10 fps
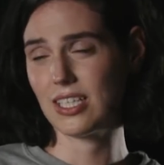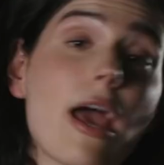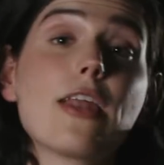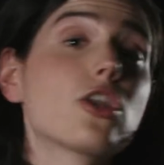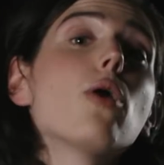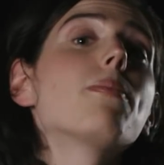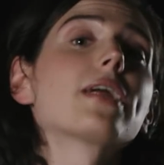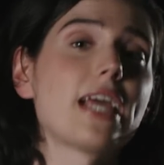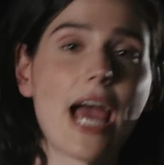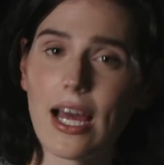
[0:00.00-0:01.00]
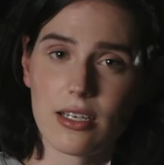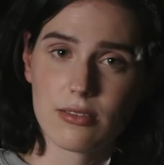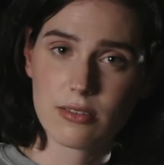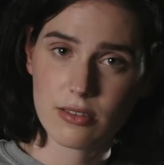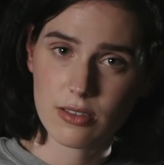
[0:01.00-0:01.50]
And nobody had
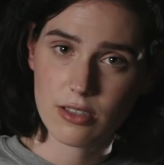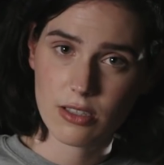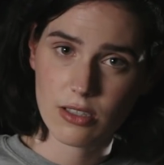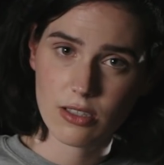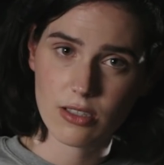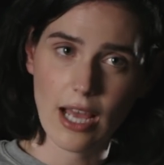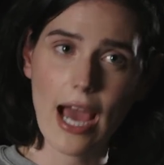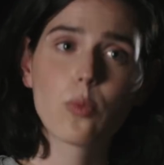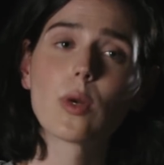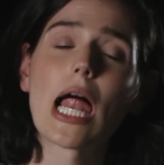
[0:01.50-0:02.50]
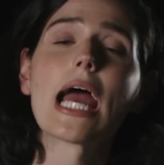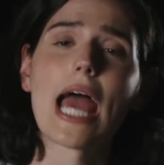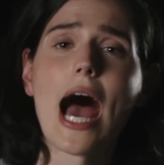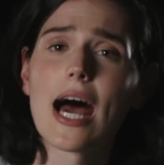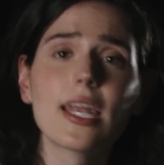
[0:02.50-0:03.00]
what I
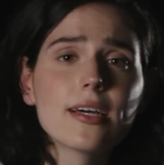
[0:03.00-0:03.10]
had.